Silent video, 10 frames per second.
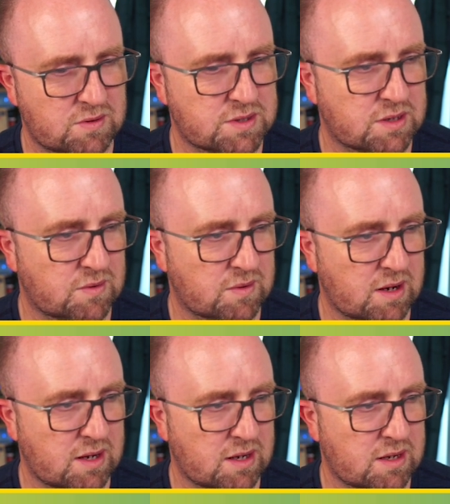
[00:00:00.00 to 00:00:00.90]
Use an
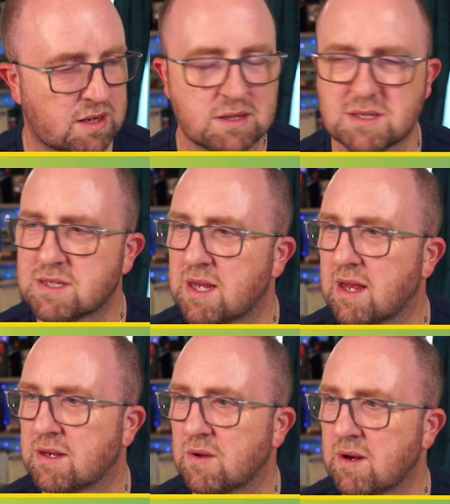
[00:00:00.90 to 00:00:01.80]
array
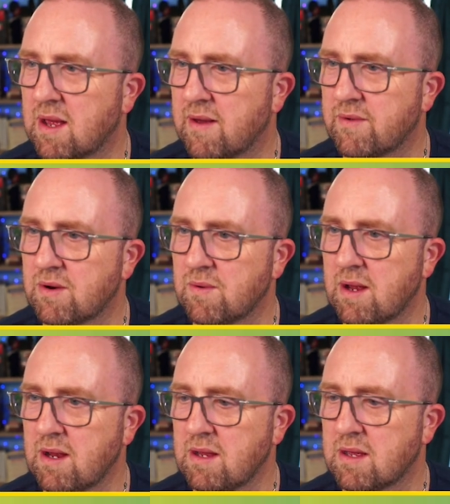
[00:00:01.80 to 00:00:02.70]
instead. Don't I have an
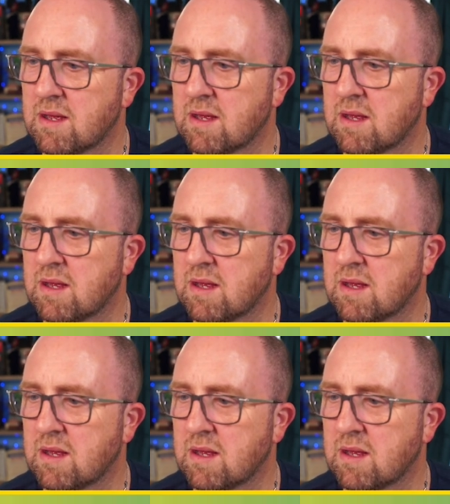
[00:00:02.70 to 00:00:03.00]
array?